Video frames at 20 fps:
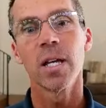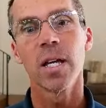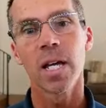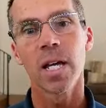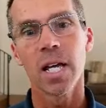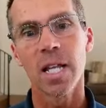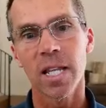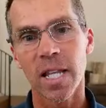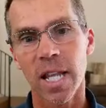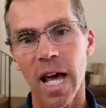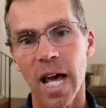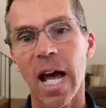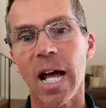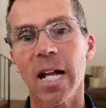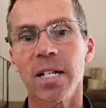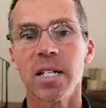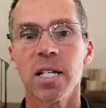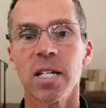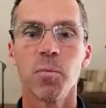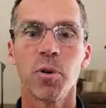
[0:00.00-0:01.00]
And that
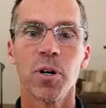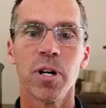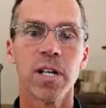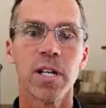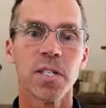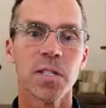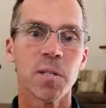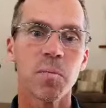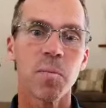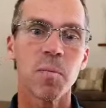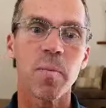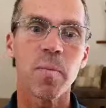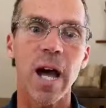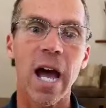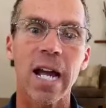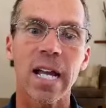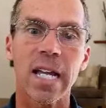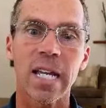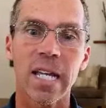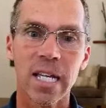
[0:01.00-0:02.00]
can bring us
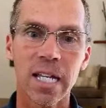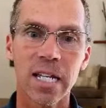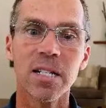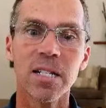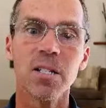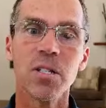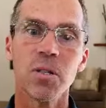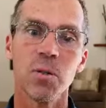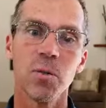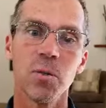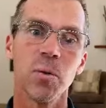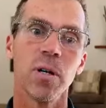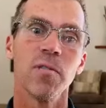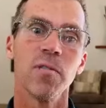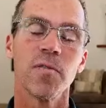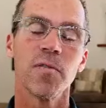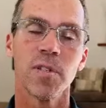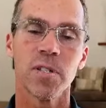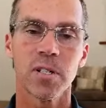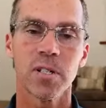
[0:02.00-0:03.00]
back into a
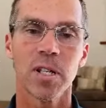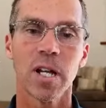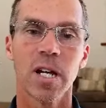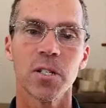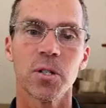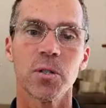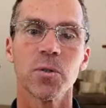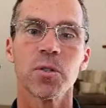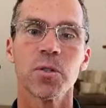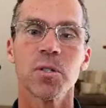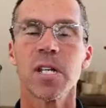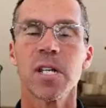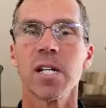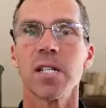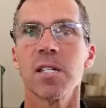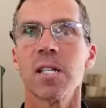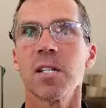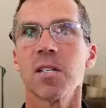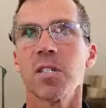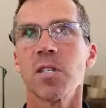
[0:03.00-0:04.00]
physiological state
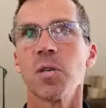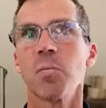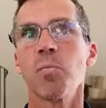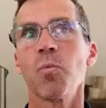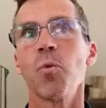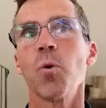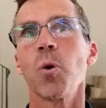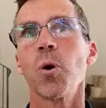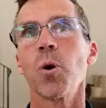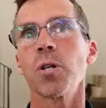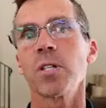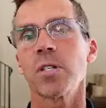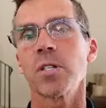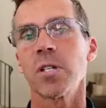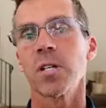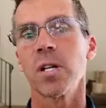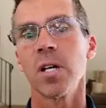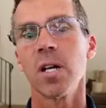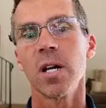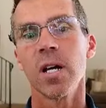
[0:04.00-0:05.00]
that supports
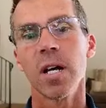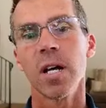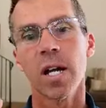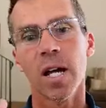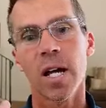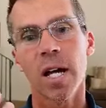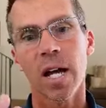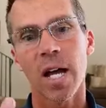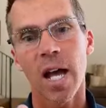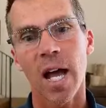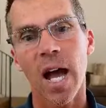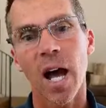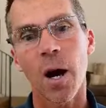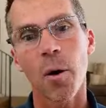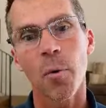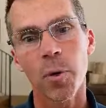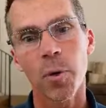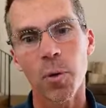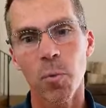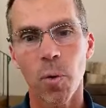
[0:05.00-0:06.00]
how
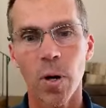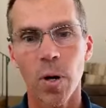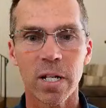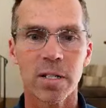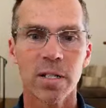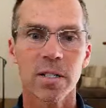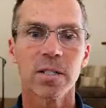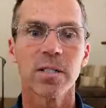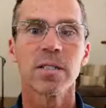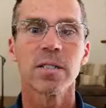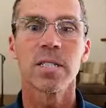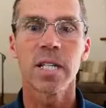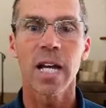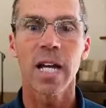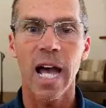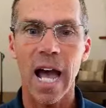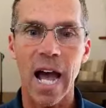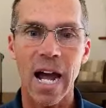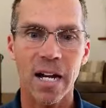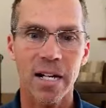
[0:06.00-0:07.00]
we want to
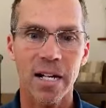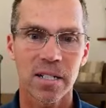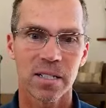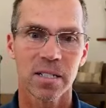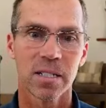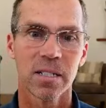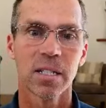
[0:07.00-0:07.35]
act,